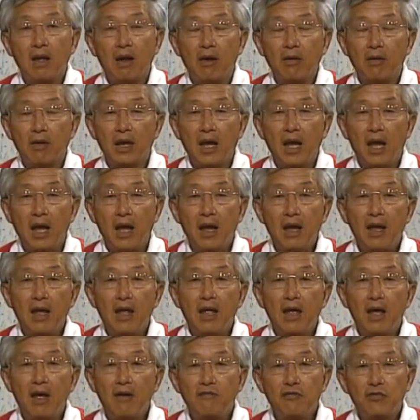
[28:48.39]
Okay,
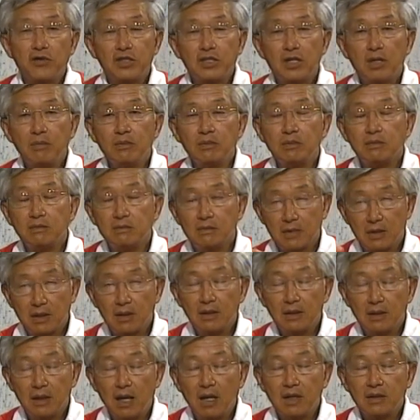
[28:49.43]
and for some
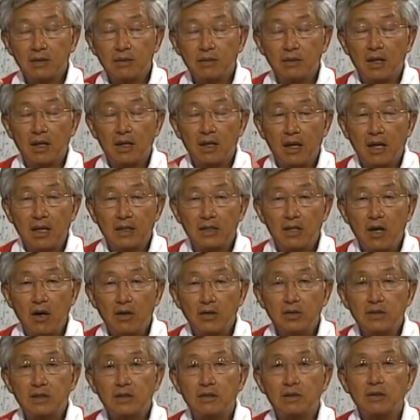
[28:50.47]
other
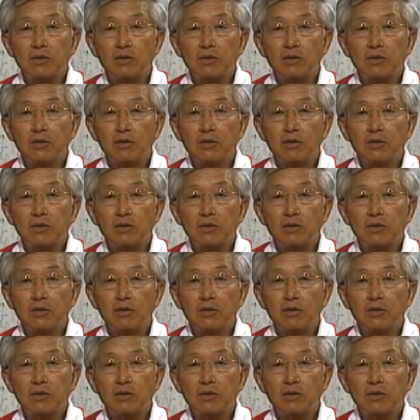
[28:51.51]
adults,